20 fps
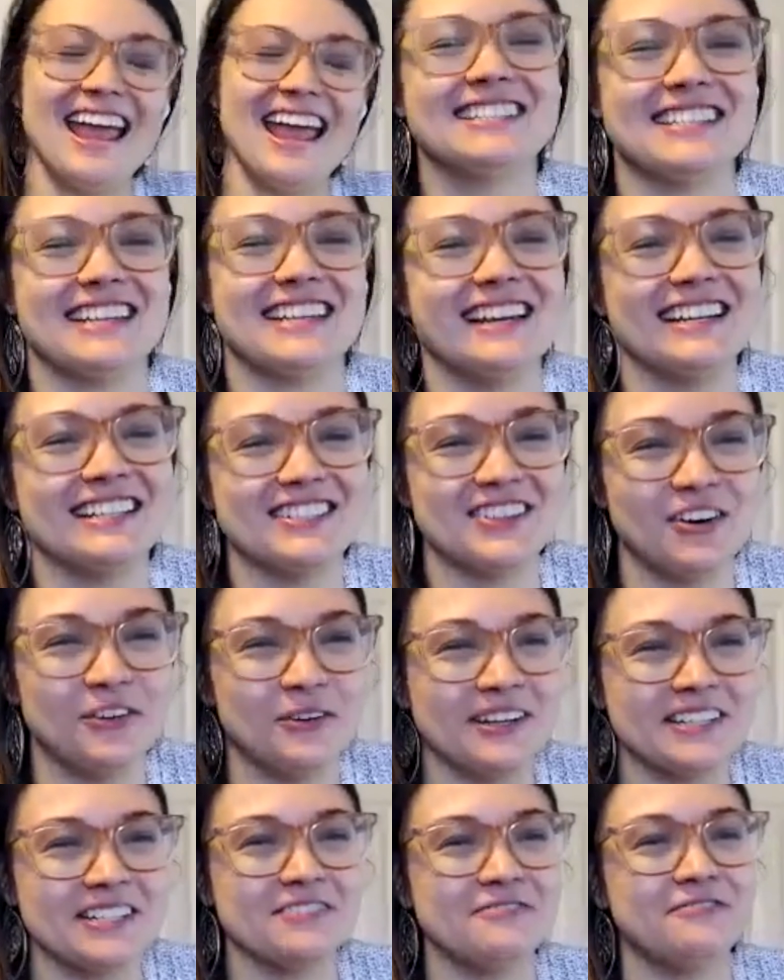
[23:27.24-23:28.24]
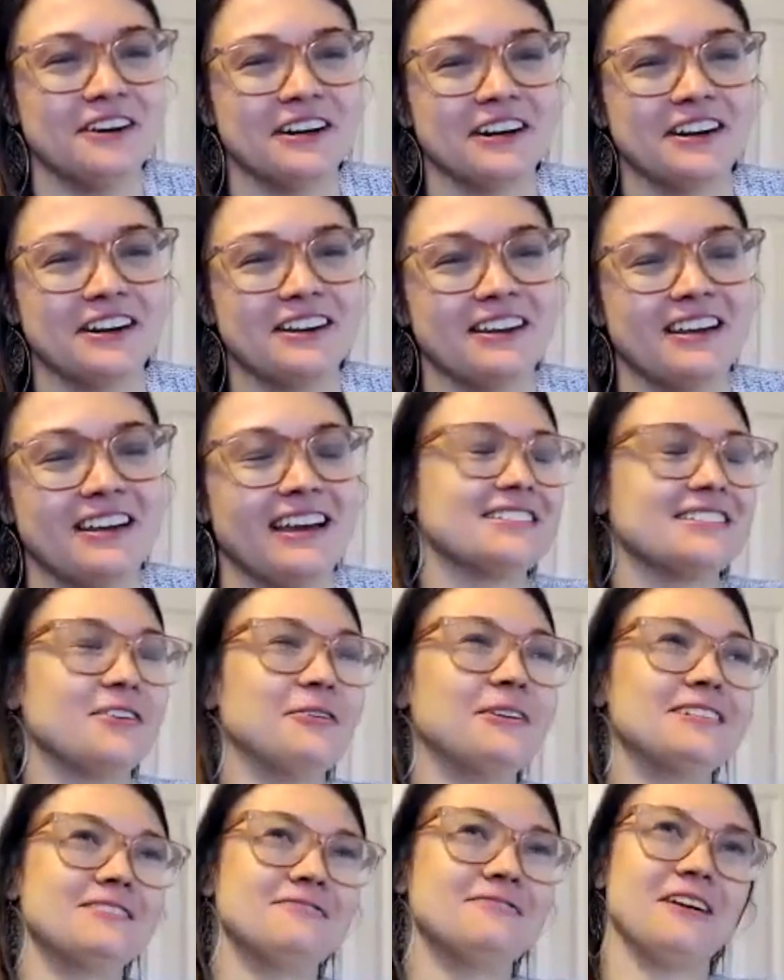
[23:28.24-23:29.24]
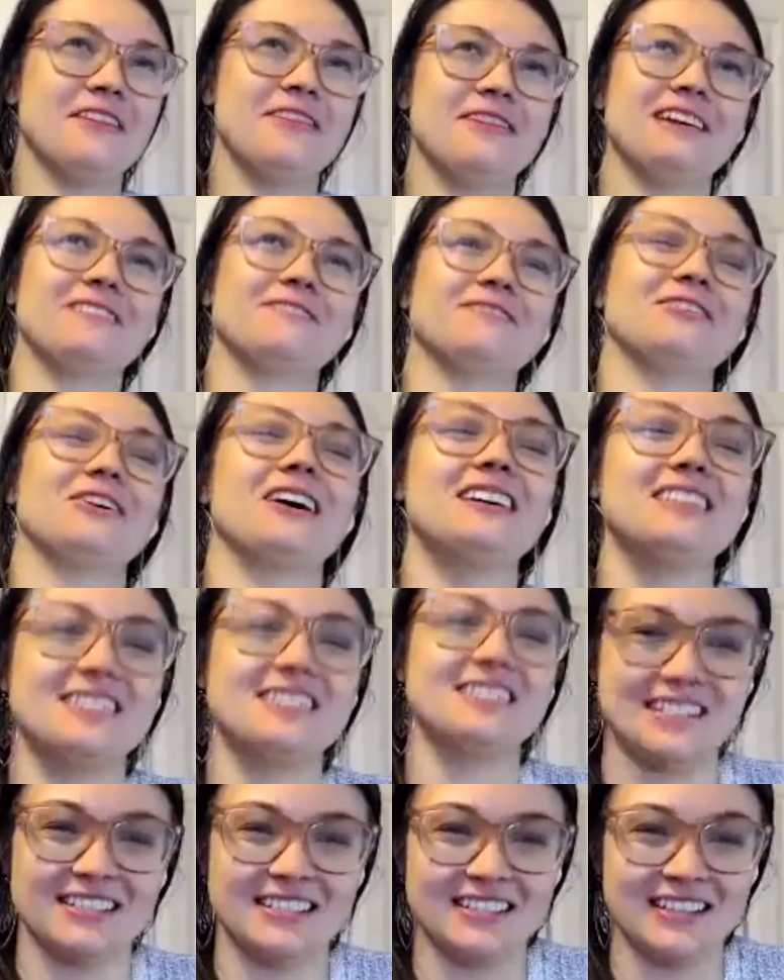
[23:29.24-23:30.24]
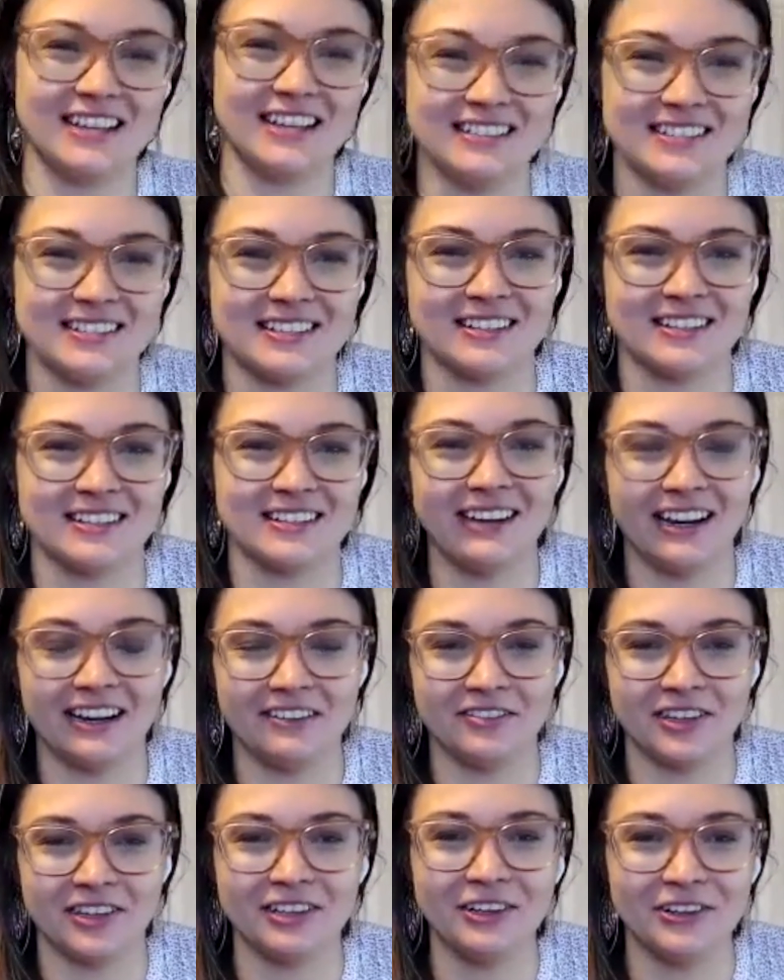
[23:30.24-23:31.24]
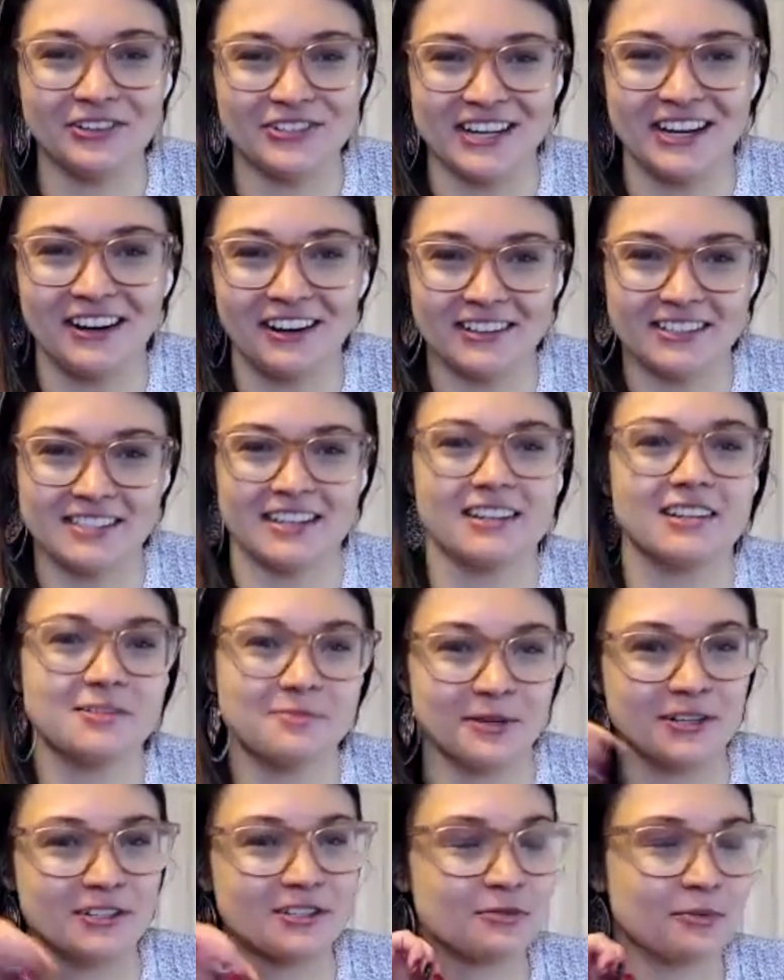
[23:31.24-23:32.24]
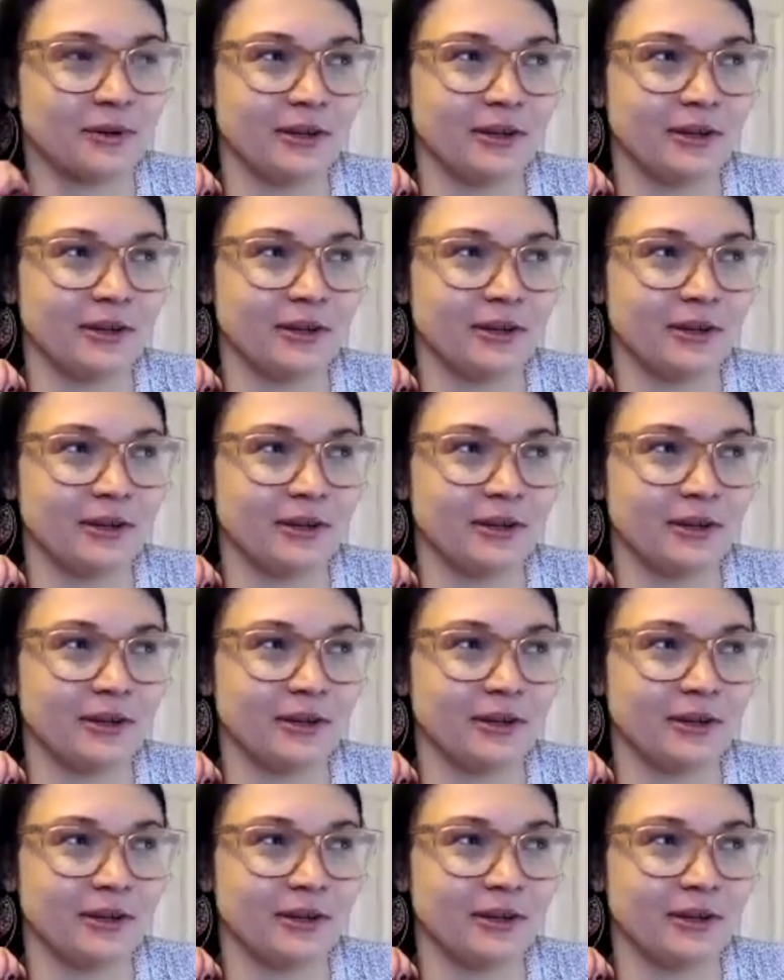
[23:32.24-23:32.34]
It's always a fun thing for us as kind of the closing cost experts.